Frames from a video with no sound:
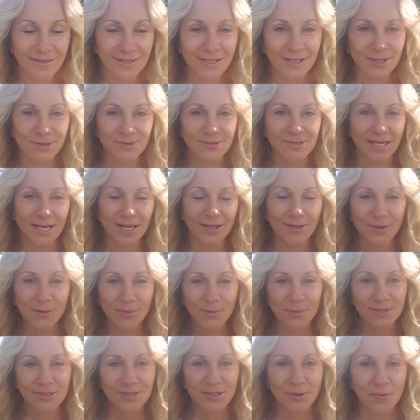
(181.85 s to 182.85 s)
You know, tell her
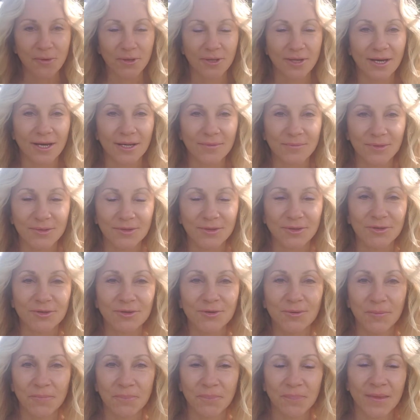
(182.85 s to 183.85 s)
what's going on with
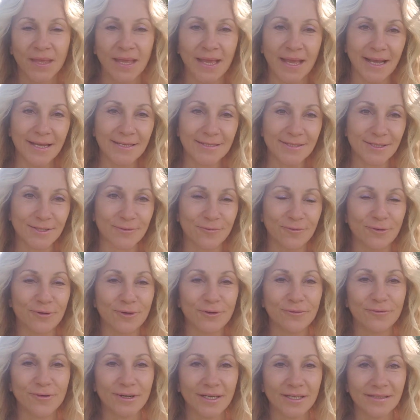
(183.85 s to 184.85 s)
you. Ask her for
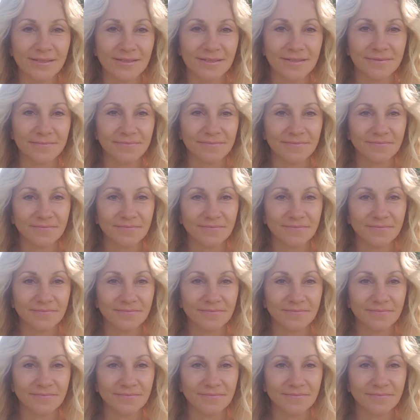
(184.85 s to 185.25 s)
advice.